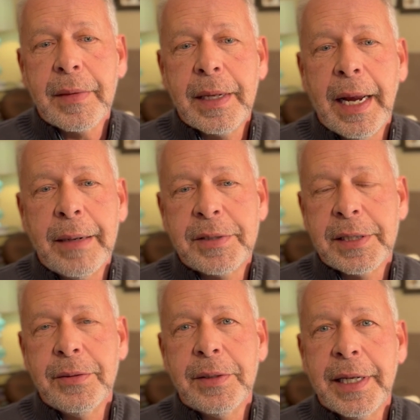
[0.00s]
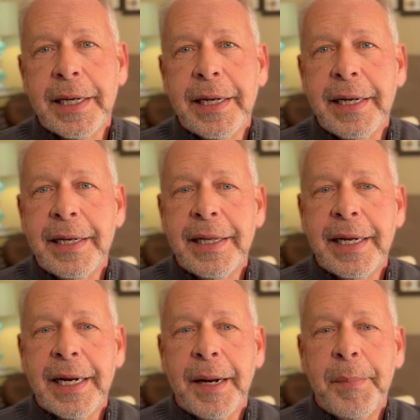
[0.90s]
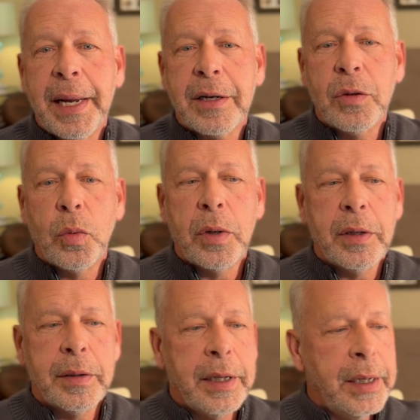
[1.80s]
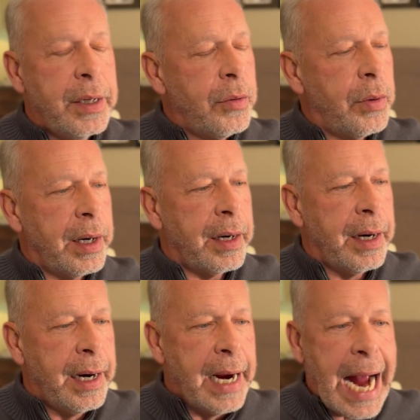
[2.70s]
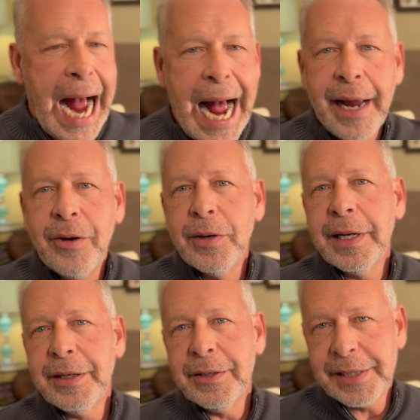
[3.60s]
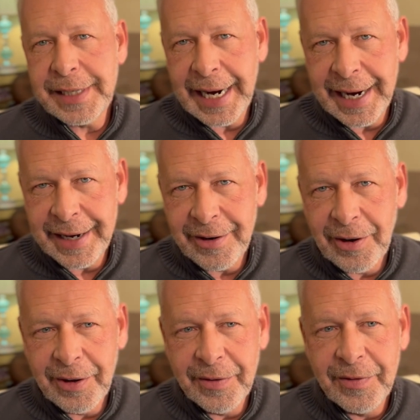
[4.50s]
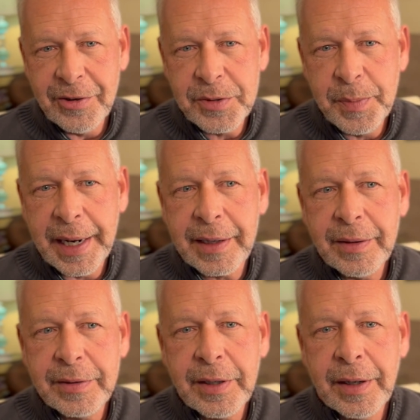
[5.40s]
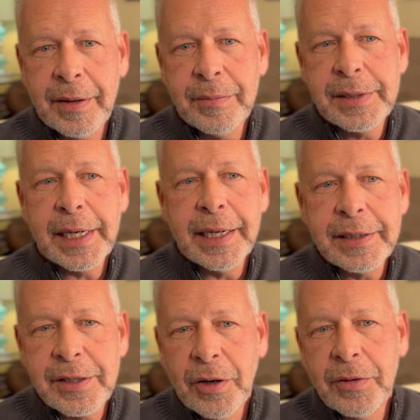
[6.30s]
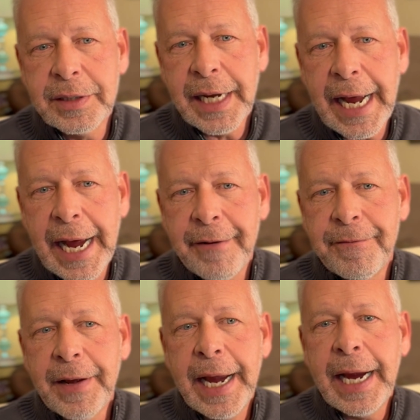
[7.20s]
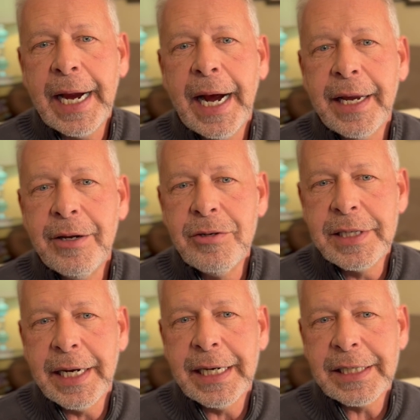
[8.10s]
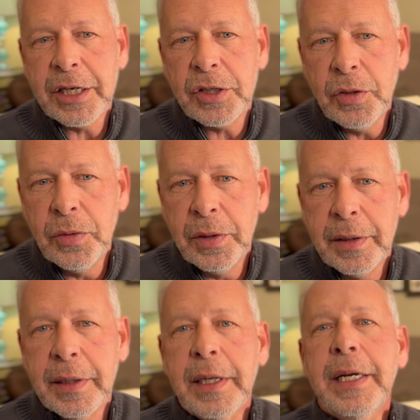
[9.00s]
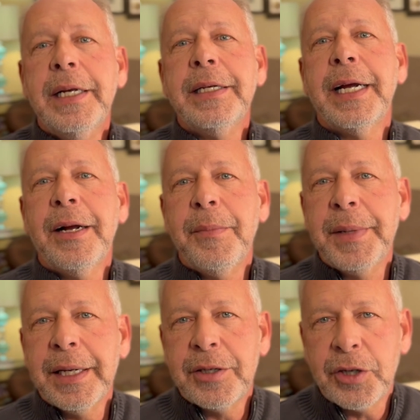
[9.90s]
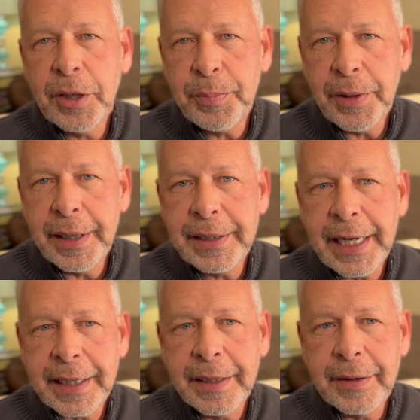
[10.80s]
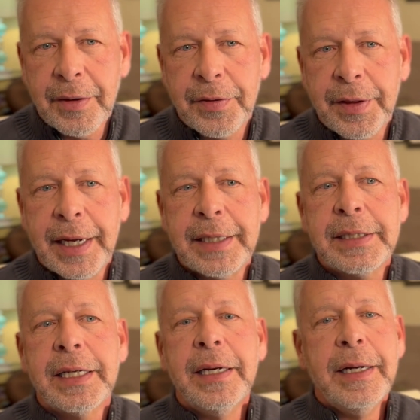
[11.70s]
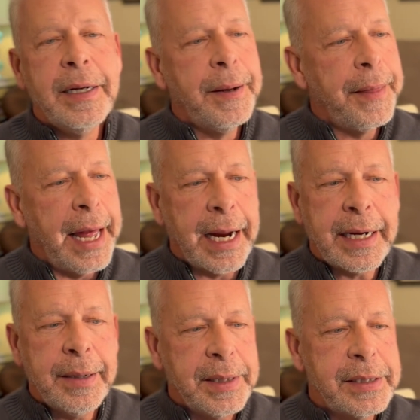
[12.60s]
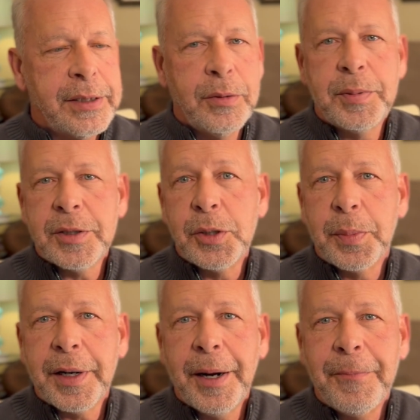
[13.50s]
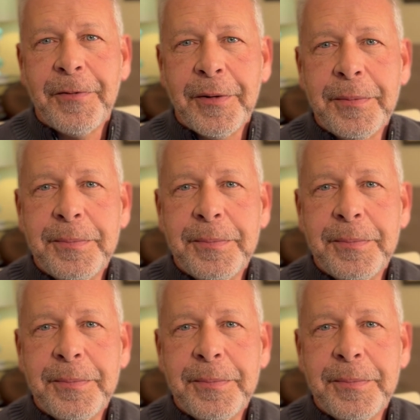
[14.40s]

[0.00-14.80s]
absolutely, in the medical world where I don't understand all of those medical terms. And so to have AI use it as a tool to help me interpret technical things, that can be super, super helpful.